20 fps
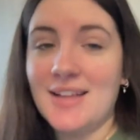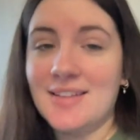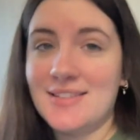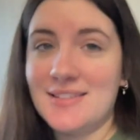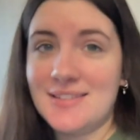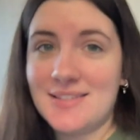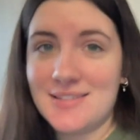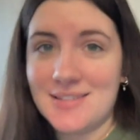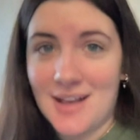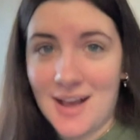
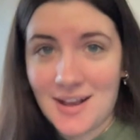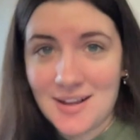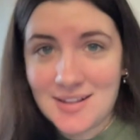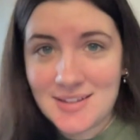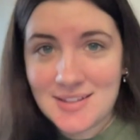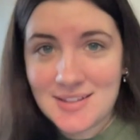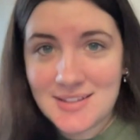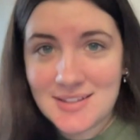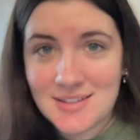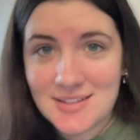
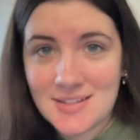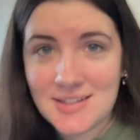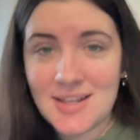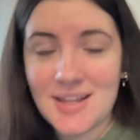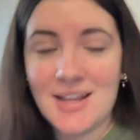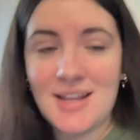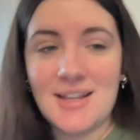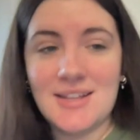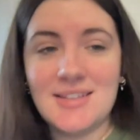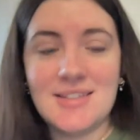sucks.
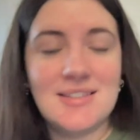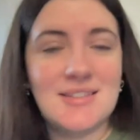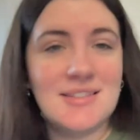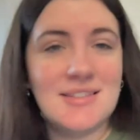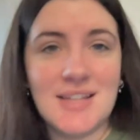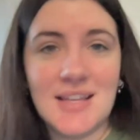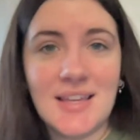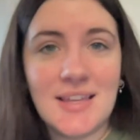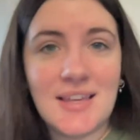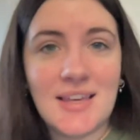It's
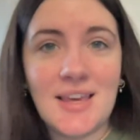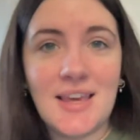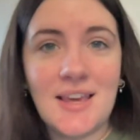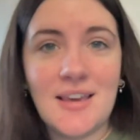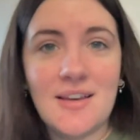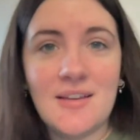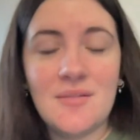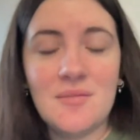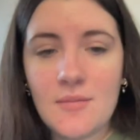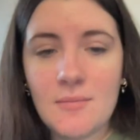
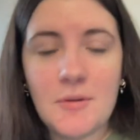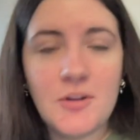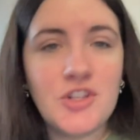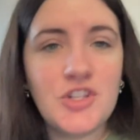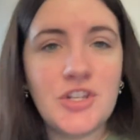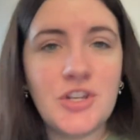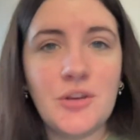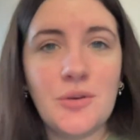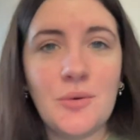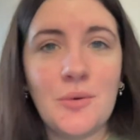stinky,
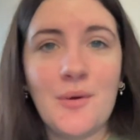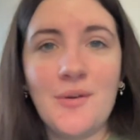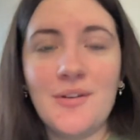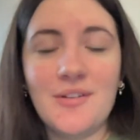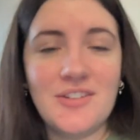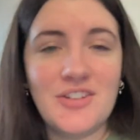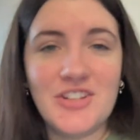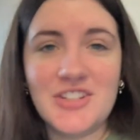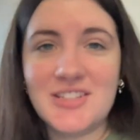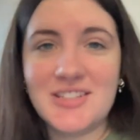but you
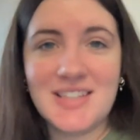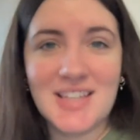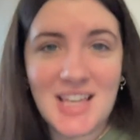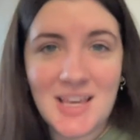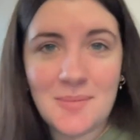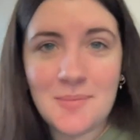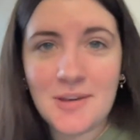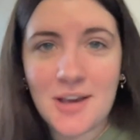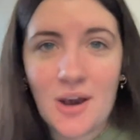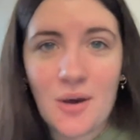just
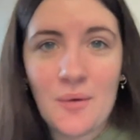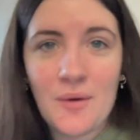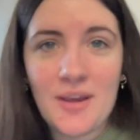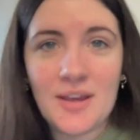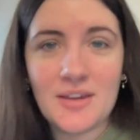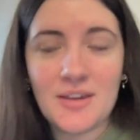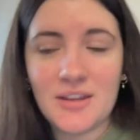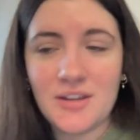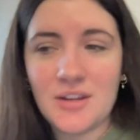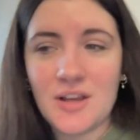keep
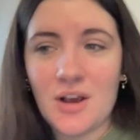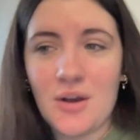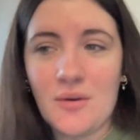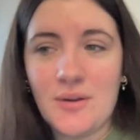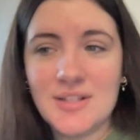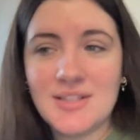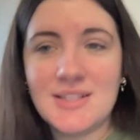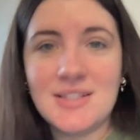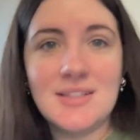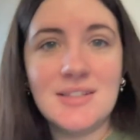going. You know,
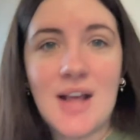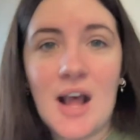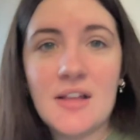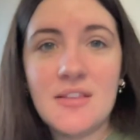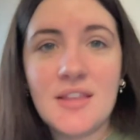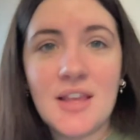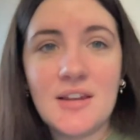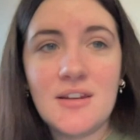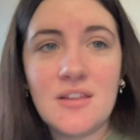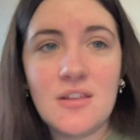it's not
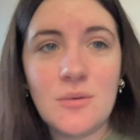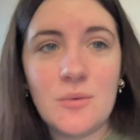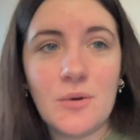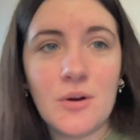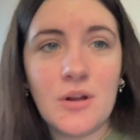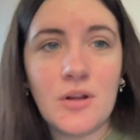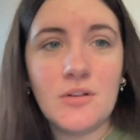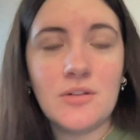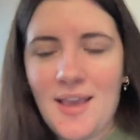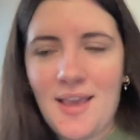the end of the
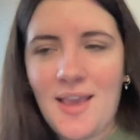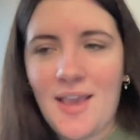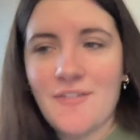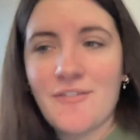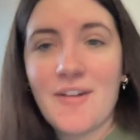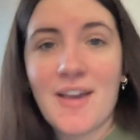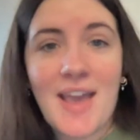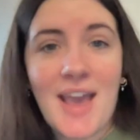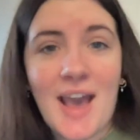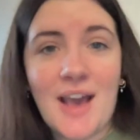world. If
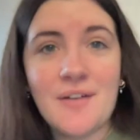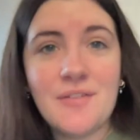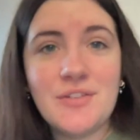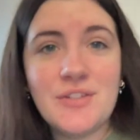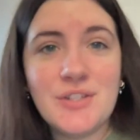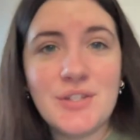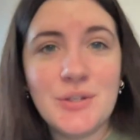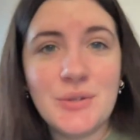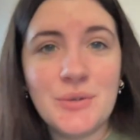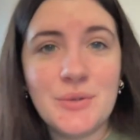I have
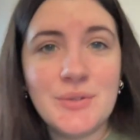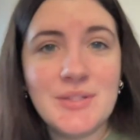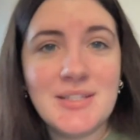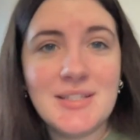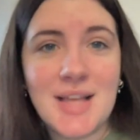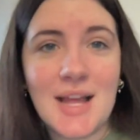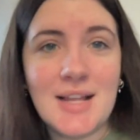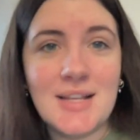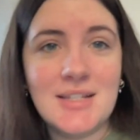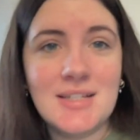to
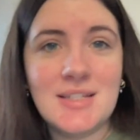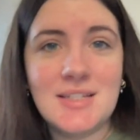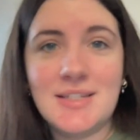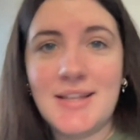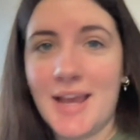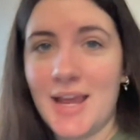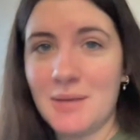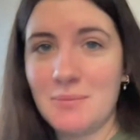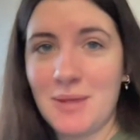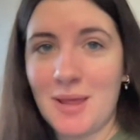send
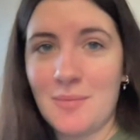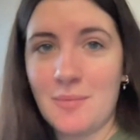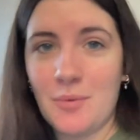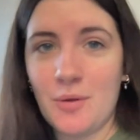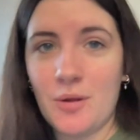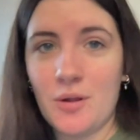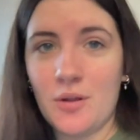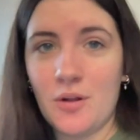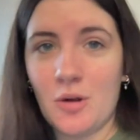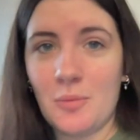10
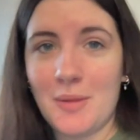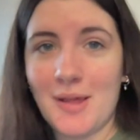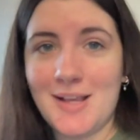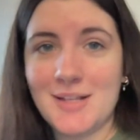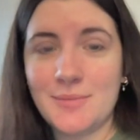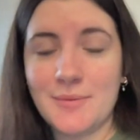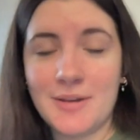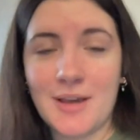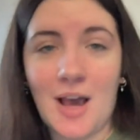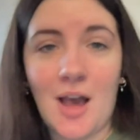people a
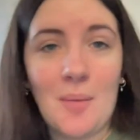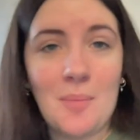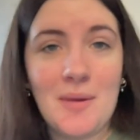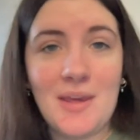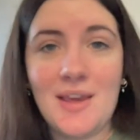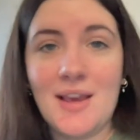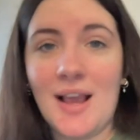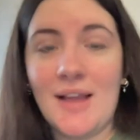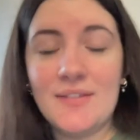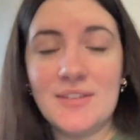replacement
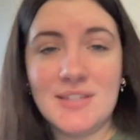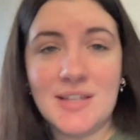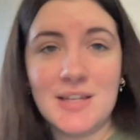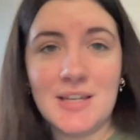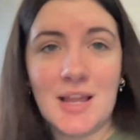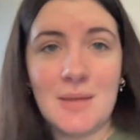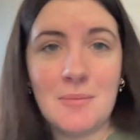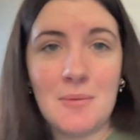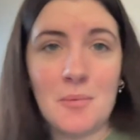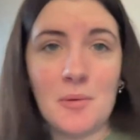copy, I have to send
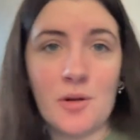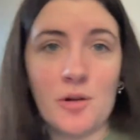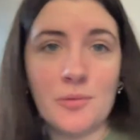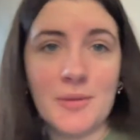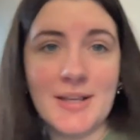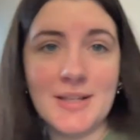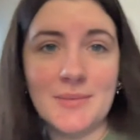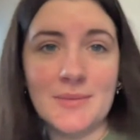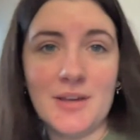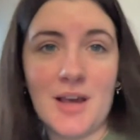10 people a
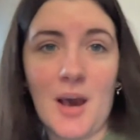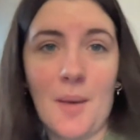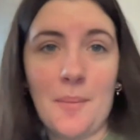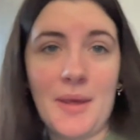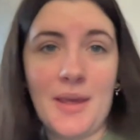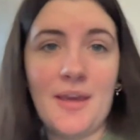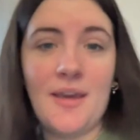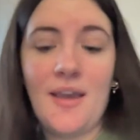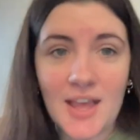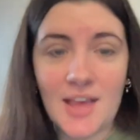replacement
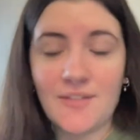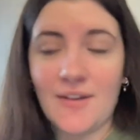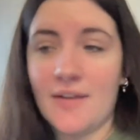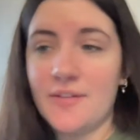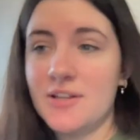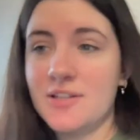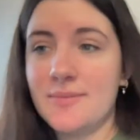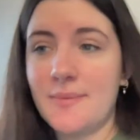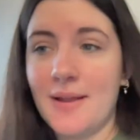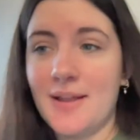copy. If I
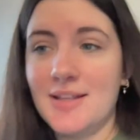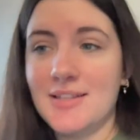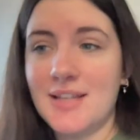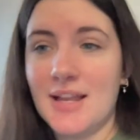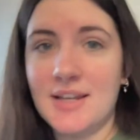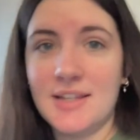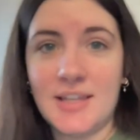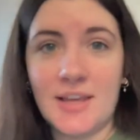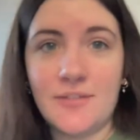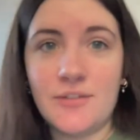have to
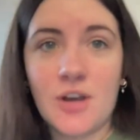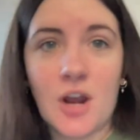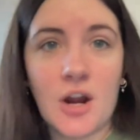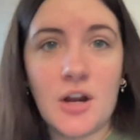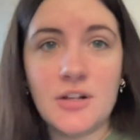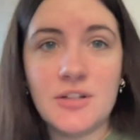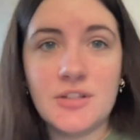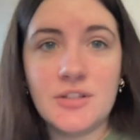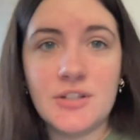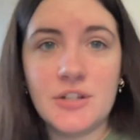send gift
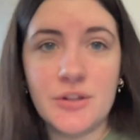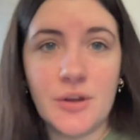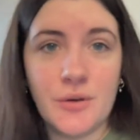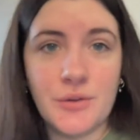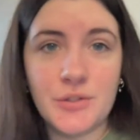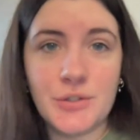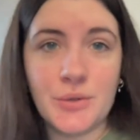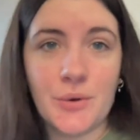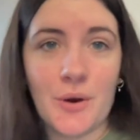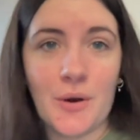cards to
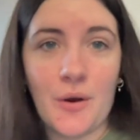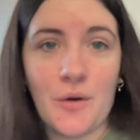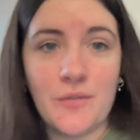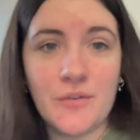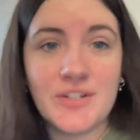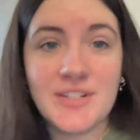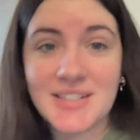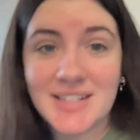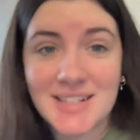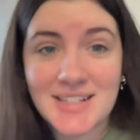those who are
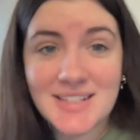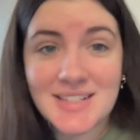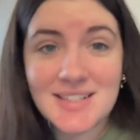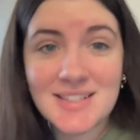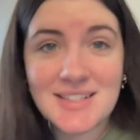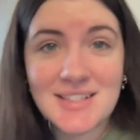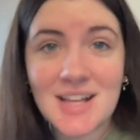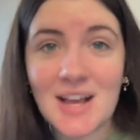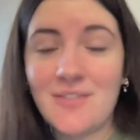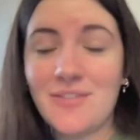overseas
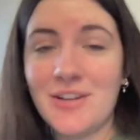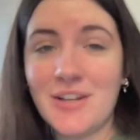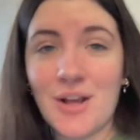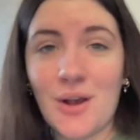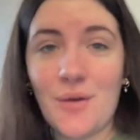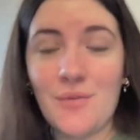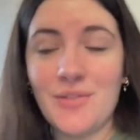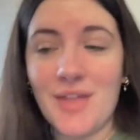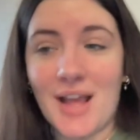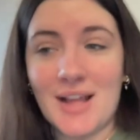and stuff, you
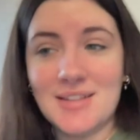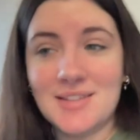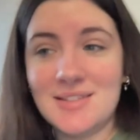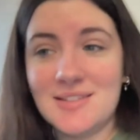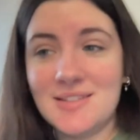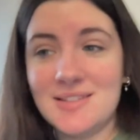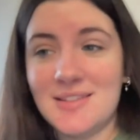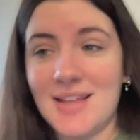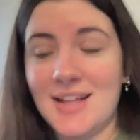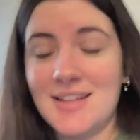know, that
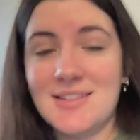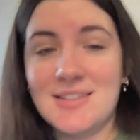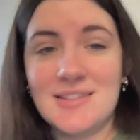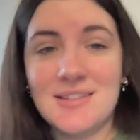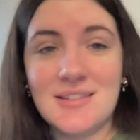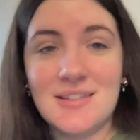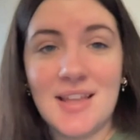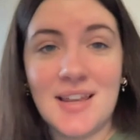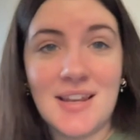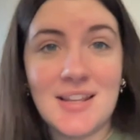
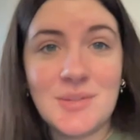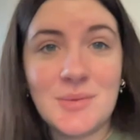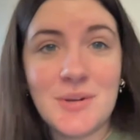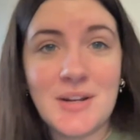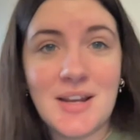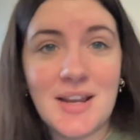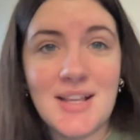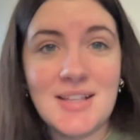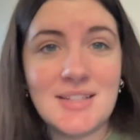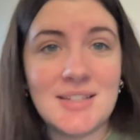is what
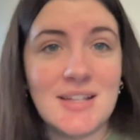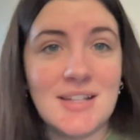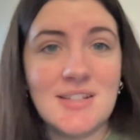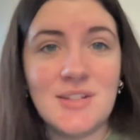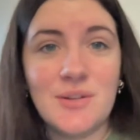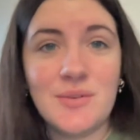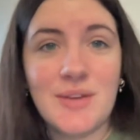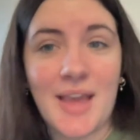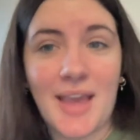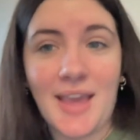it is. And it's
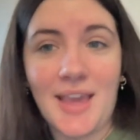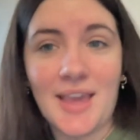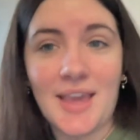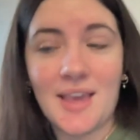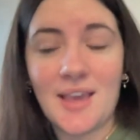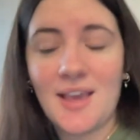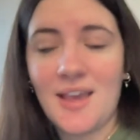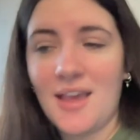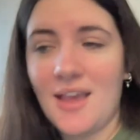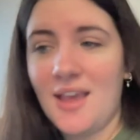okay.